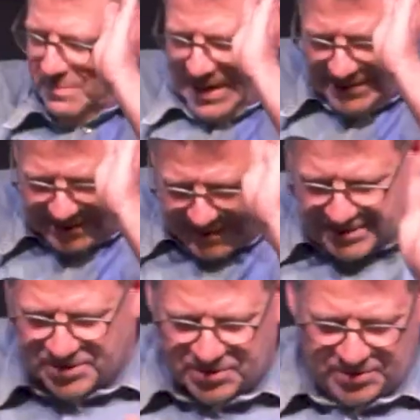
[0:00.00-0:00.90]
I
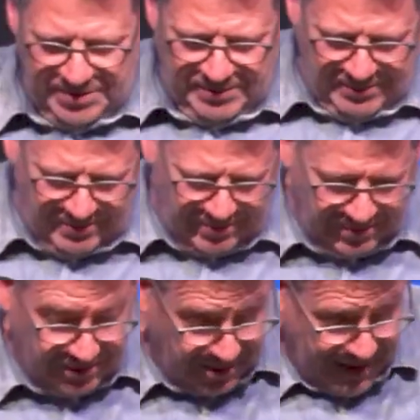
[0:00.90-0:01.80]
said
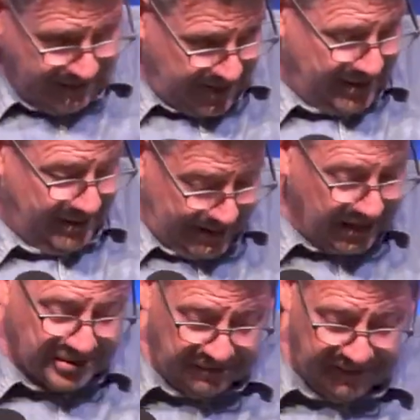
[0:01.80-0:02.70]
to Avi, in
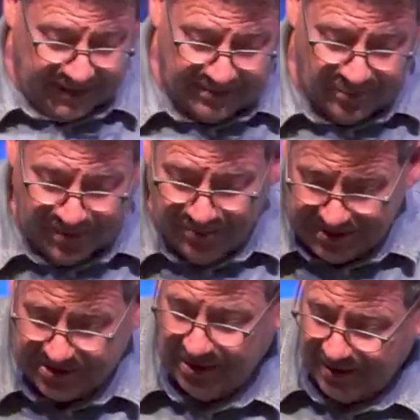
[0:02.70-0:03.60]
actual fact, when we
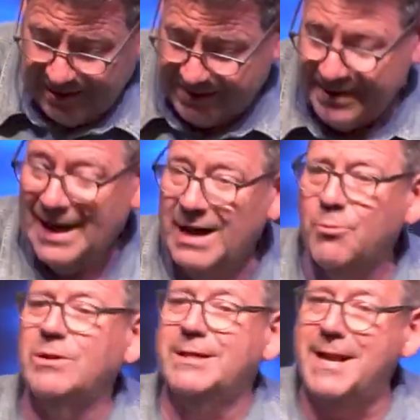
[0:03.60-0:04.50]
started, I said, I
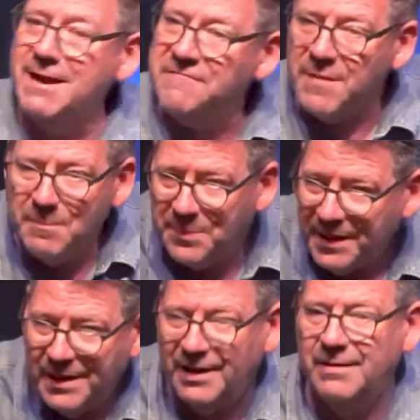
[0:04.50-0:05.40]
will never
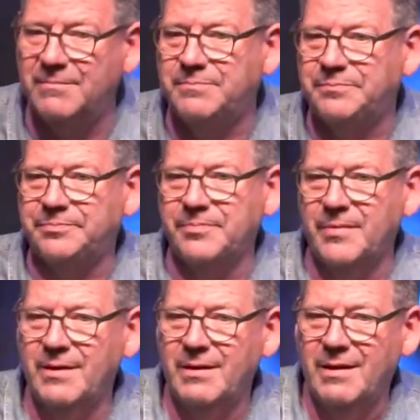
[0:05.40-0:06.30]
be
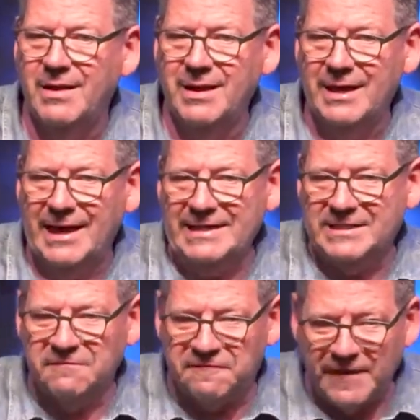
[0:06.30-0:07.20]
a
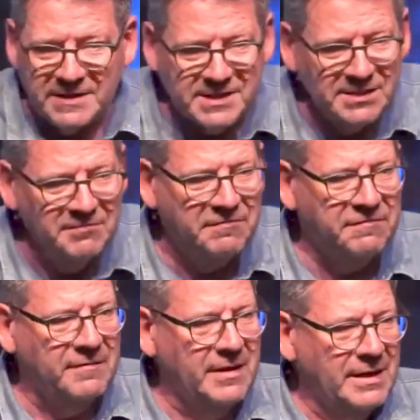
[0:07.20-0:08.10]

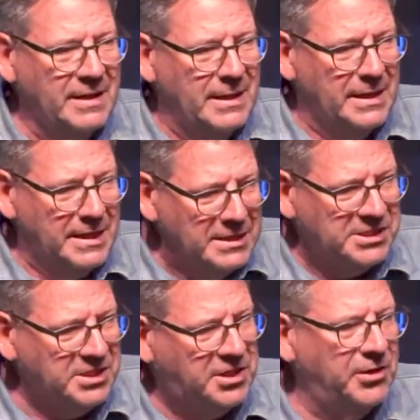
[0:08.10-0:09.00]
defensive
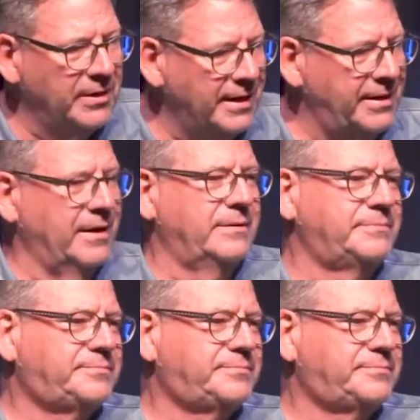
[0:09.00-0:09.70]
insecure leader.